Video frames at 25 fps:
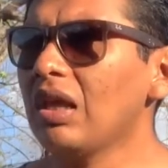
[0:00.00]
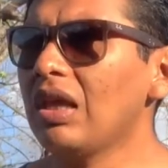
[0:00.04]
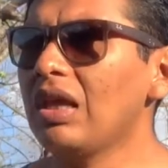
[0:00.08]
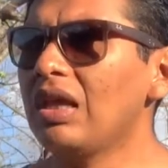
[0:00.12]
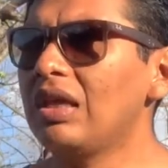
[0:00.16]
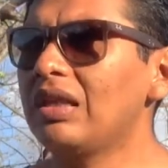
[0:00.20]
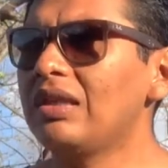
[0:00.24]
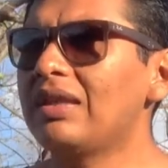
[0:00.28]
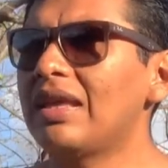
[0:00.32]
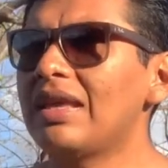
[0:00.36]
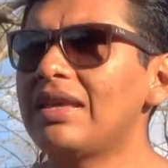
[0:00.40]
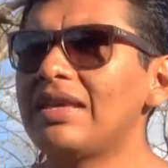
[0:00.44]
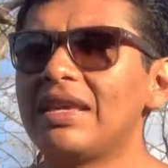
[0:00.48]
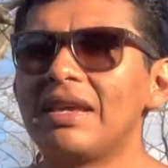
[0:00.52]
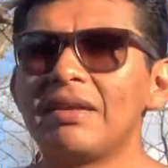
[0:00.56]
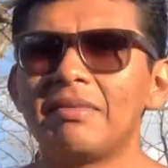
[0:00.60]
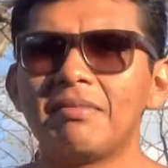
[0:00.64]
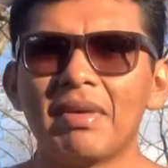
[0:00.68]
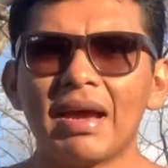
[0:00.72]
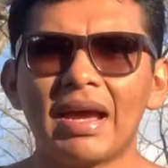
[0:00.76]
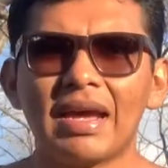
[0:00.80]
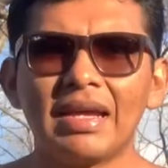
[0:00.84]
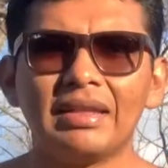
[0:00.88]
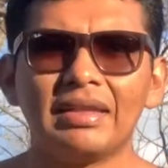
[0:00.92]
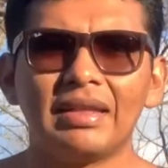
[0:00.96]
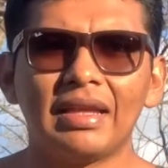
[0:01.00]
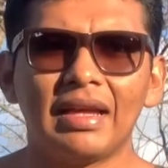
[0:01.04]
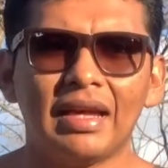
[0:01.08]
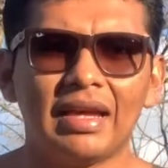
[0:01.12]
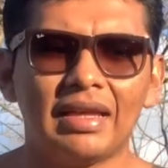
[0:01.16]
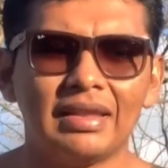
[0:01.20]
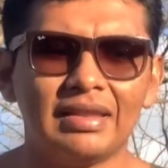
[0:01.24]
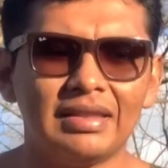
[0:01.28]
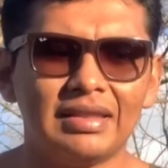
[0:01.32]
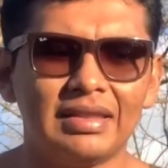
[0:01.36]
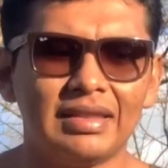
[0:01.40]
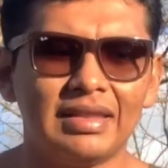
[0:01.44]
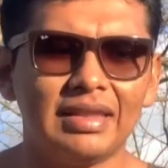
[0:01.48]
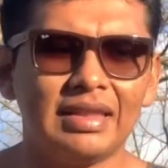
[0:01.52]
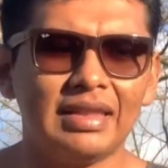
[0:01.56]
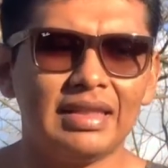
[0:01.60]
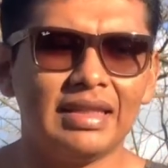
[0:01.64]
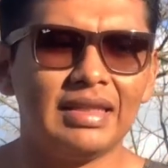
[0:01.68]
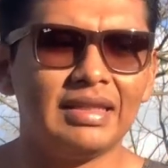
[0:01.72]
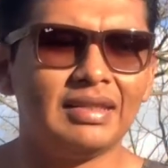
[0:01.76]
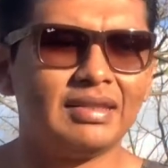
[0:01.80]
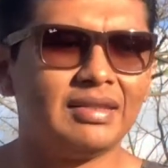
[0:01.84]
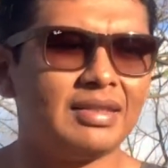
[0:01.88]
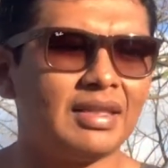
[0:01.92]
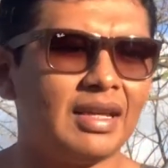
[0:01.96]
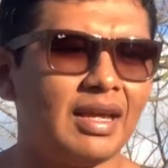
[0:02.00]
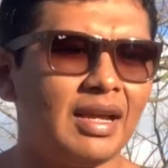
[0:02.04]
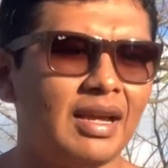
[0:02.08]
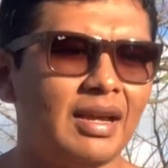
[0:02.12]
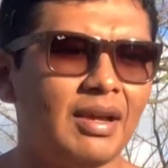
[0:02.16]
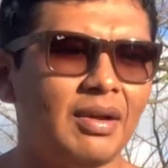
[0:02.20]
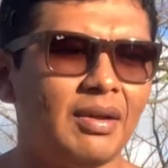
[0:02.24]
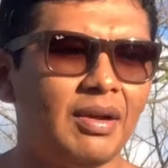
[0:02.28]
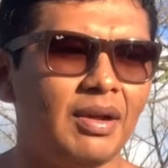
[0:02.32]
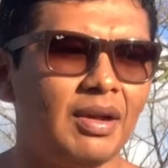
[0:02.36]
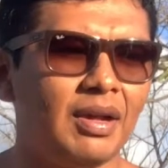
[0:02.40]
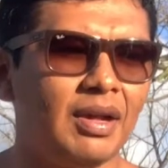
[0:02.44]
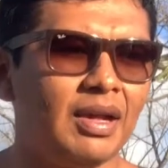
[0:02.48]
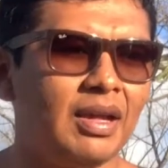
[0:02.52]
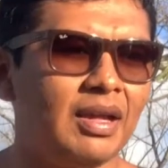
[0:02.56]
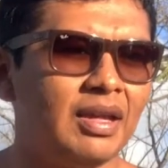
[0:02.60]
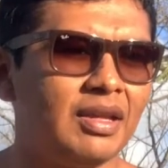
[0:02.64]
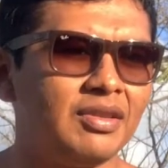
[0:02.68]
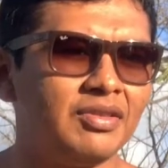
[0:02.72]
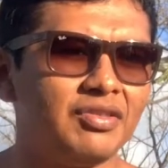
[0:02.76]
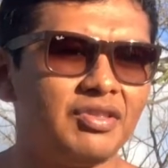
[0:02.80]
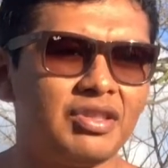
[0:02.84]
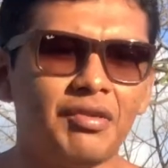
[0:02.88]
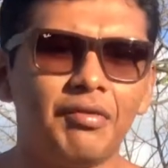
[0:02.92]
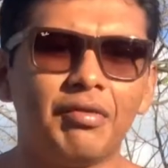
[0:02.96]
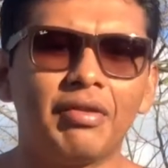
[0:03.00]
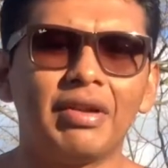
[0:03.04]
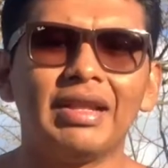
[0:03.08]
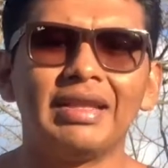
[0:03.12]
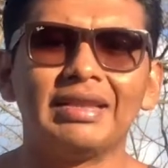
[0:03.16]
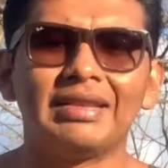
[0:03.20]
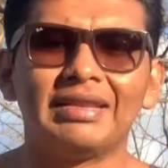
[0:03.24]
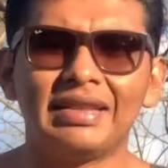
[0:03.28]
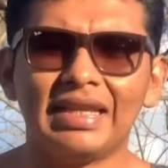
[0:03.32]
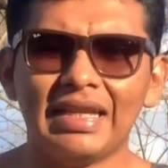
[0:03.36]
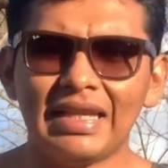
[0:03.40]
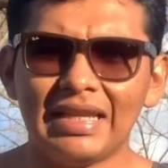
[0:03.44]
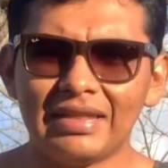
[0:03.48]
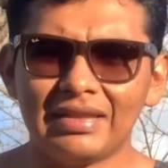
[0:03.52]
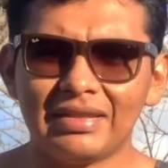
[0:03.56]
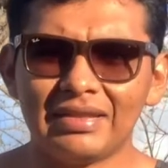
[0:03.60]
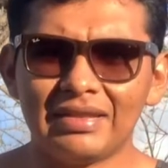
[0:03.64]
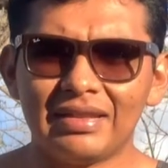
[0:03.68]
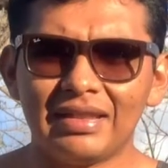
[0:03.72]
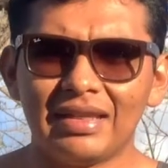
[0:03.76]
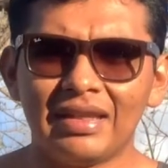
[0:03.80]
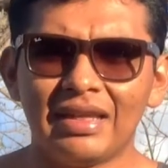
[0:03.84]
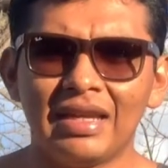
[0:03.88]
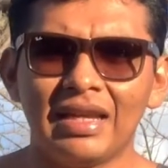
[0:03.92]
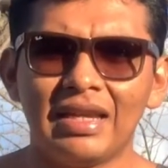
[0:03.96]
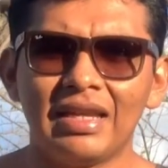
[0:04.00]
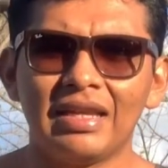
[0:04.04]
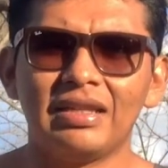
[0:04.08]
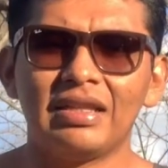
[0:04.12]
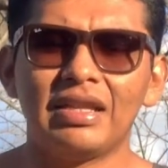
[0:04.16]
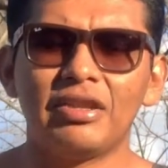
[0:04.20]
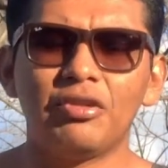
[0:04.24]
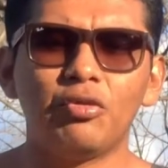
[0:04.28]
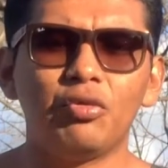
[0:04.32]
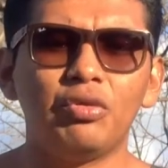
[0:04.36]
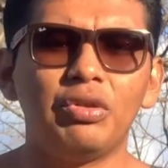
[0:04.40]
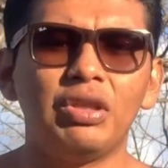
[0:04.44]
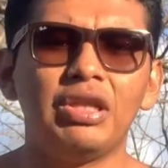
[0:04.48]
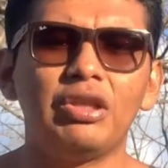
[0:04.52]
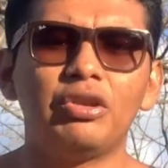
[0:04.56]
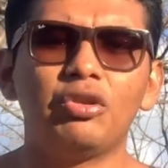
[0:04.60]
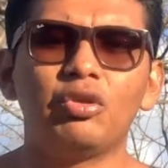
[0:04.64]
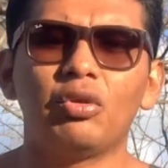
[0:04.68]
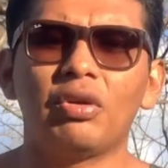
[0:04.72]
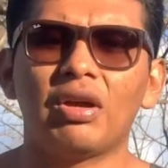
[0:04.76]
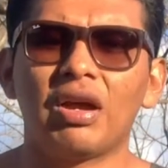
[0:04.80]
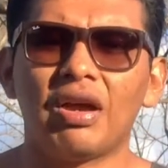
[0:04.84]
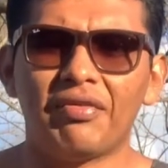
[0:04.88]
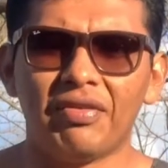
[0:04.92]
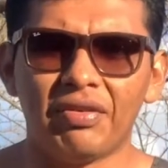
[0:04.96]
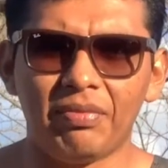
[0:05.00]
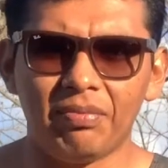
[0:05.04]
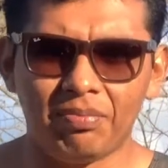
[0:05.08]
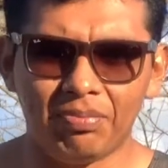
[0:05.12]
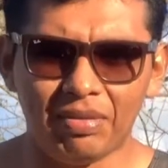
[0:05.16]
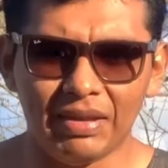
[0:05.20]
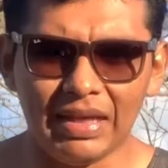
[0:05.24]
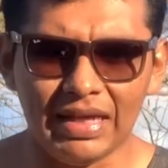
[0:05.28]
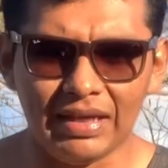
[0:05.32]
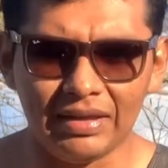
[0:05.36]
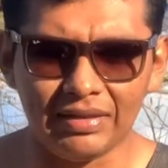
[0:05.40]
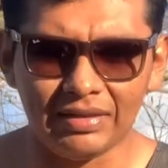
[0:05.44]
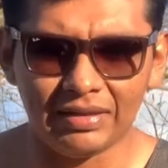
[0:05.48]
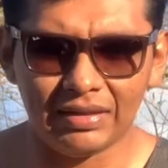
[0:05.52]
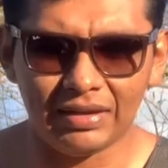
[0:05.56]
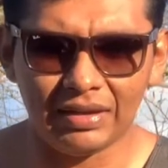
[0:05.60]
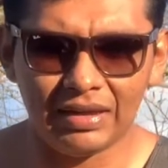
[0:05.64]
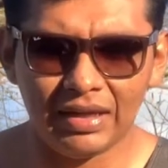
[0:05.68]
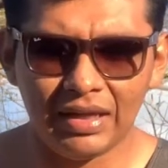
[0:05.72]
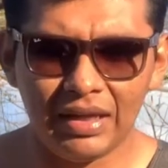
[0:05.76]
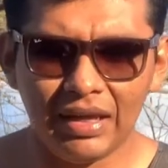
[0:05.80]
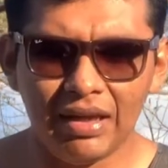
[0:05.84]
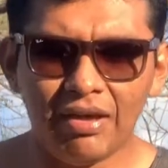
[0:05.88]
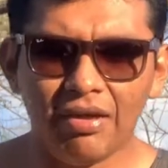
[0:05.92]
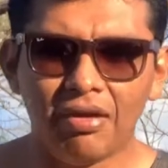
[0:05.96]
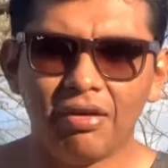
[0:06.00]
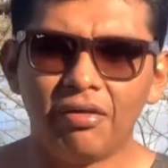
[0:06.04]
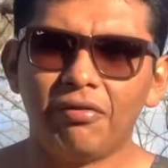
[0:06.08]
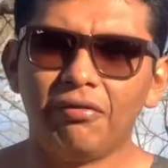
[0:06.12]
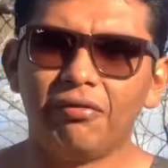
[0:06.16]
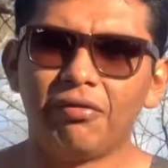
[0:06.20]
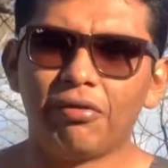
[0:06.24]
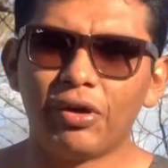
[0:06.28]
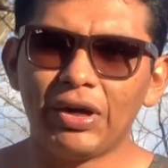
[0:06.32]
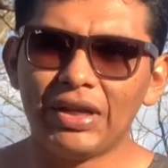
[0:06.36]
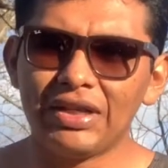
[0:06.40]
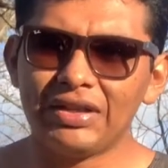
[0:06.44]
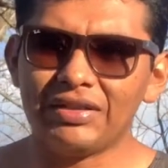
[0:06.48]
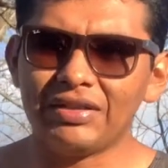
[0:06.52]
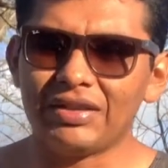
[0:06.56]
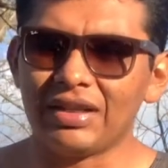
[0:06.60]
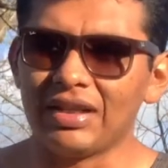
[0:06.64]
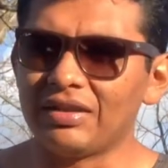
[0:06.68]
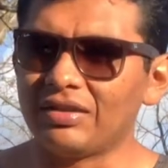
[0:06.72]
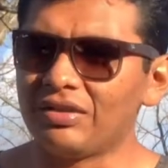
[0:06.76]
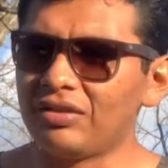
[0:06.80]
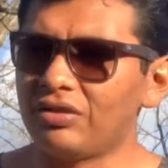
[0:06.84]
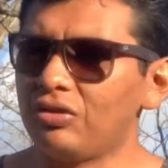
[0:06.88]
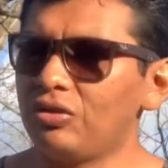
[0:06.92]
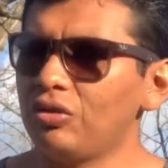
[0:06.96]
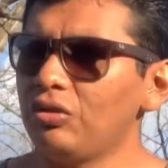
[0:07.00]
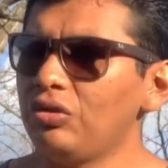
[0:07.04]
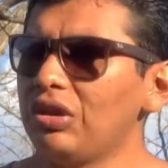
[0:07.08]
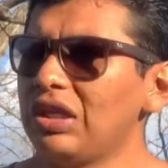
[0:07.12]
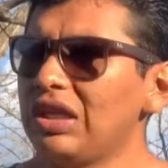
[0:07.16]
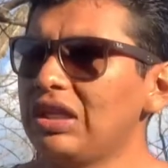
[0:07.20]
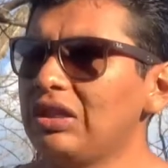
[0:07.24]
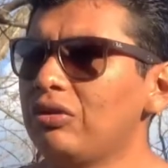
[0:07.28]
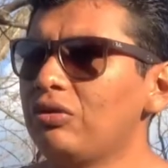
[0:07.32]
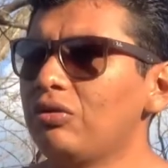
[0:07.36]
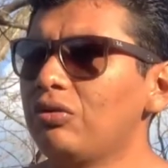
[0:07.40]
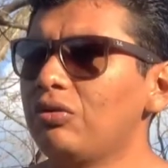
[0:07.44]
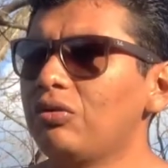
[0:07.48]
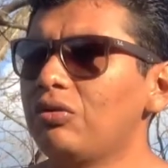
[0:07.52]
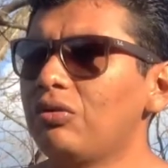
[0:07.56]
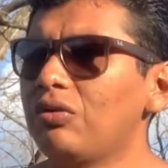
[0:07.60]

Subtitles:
Take in mind that it's several things that you need to have in place. For instance, you need to